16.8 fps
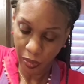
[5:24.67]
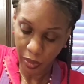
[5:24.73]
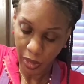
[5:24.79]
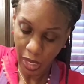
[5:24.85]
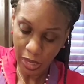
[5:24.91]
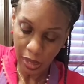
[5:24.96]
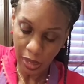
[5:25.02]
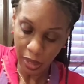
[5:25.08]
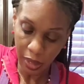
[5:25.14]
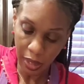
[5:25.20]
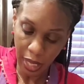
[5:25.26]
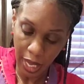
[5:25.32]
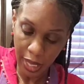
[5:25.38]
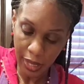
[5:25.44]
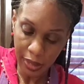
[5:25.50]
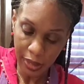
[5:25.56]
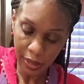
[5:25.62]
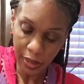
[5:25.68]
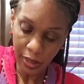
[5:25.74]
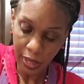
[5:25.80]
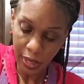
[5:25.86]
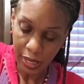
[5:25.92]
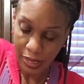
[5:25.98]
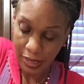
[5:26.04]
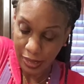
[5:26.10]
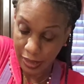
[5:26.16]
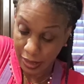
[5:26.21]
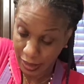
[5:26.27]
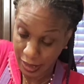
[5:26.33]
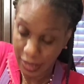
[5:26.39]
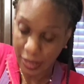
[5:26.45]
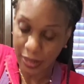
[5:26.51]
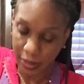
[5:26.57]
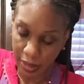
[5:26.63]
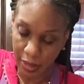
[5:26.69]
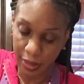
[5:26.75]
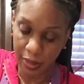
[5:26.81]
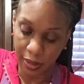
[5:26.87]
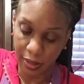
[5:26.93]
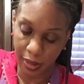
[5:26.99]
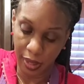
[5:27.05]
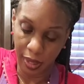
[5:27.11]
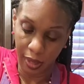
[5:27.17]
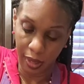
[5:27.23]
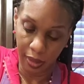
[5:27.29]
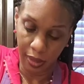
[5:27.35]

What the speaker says: It's a nice consistency.